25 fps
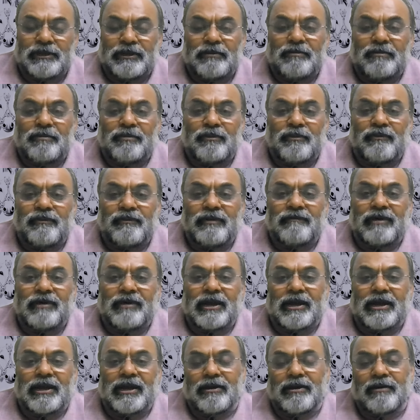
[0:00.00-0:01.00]
improve a
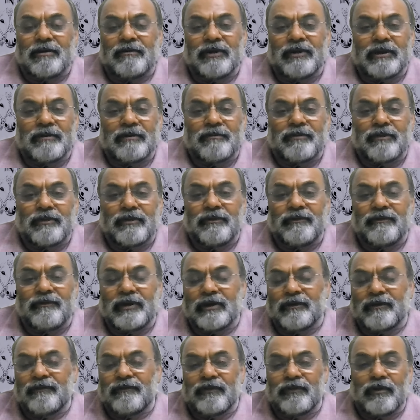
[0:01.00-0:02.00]
work a uh, work pro,
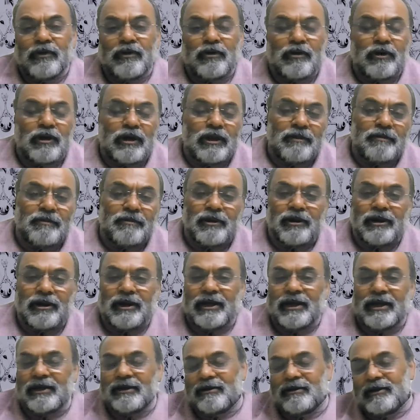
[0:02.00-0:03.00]
workflow or a
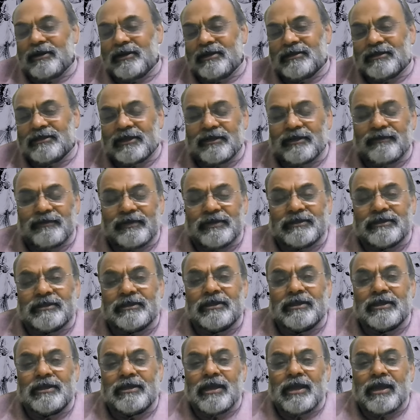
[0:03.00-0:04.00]
product or a service,
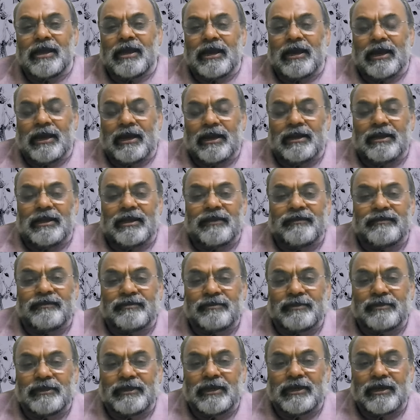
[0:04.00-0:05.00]
and gives
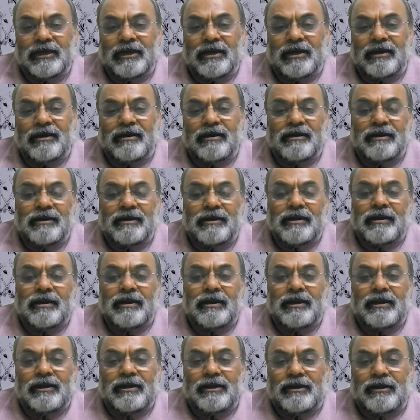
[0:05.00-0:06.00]
me the
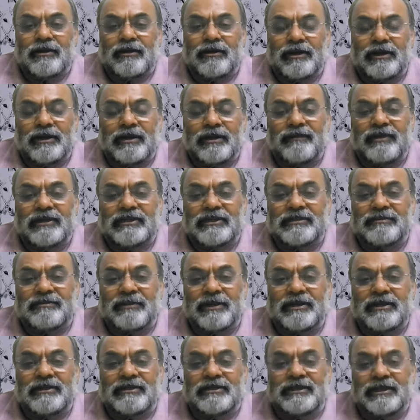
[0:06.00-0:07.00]
return on
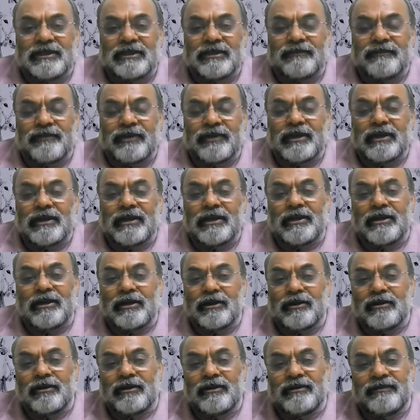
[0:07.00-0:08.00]
investment, significant return
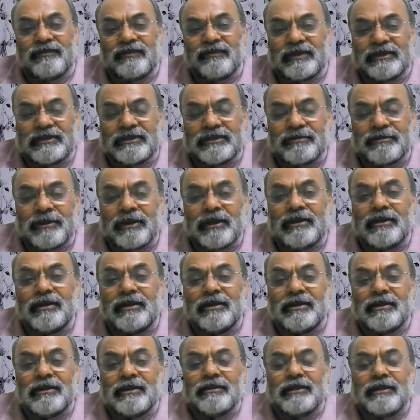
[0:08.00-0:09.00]
on investment.
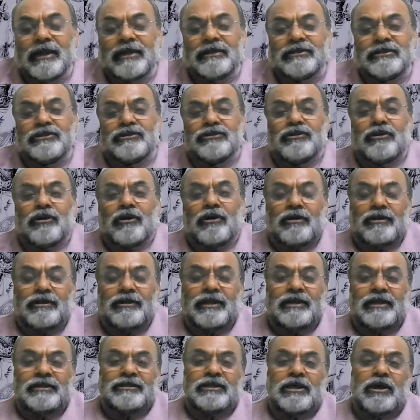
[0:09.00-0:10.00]
That's
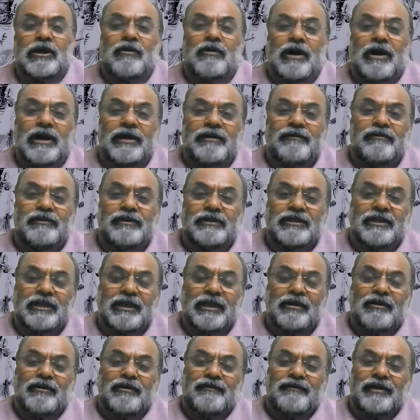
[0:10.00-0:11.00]
that's how I would
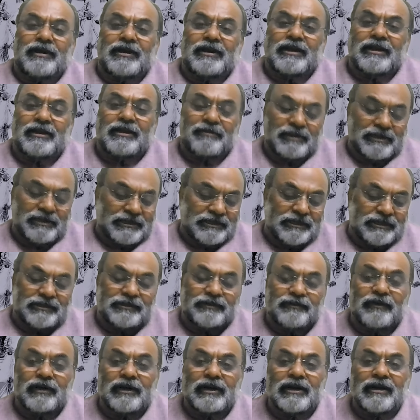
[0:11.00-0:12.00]
think of it in a business
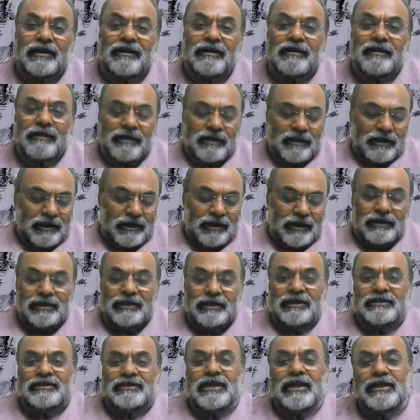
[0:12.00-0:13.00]
world uh, in
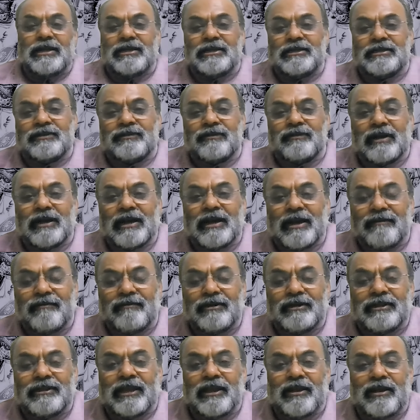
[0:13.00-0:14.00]
a scientist world, I
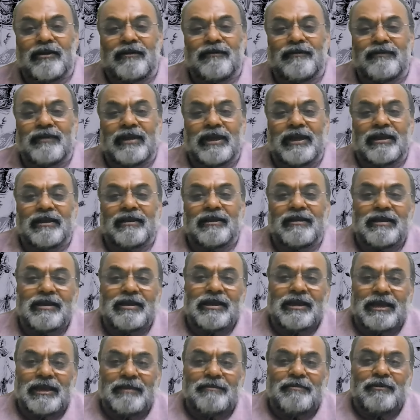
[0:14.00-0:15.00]
would think of like
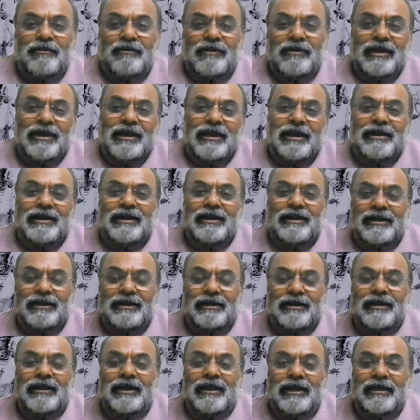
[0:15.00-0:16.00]
keep looking at it
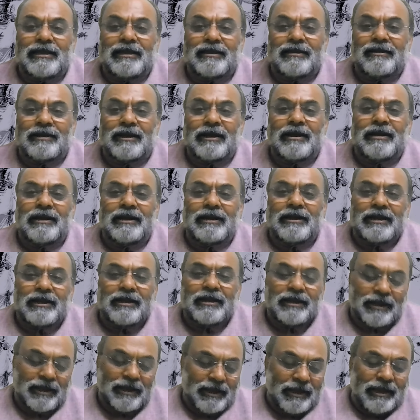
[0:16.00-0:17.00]
until I run at
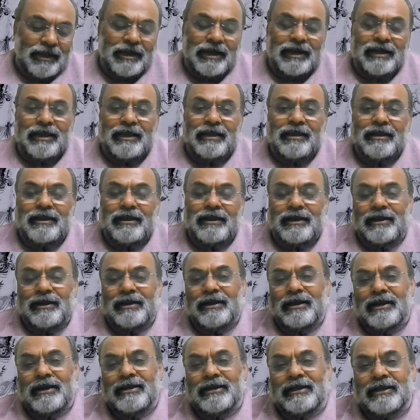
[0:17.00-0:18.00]
at, at, a,
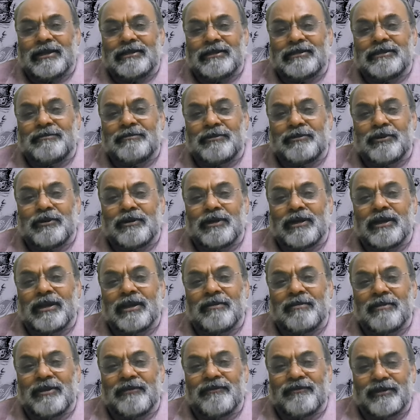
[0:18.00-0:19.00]
at an asymptotic
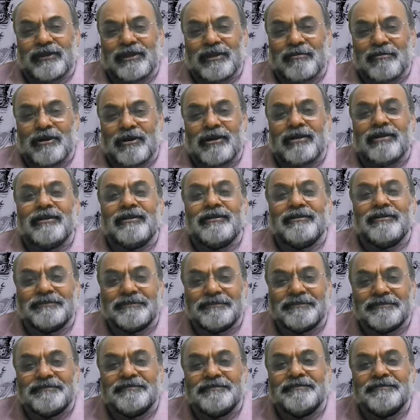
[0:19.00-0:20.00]
limit for the model.
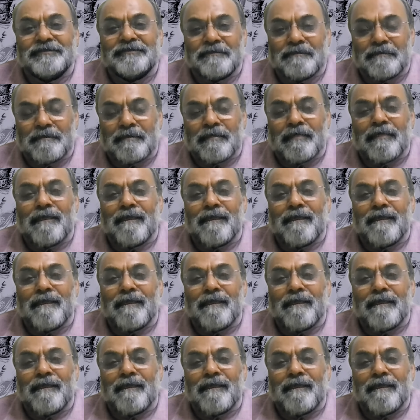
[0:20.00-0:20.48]
Anthony,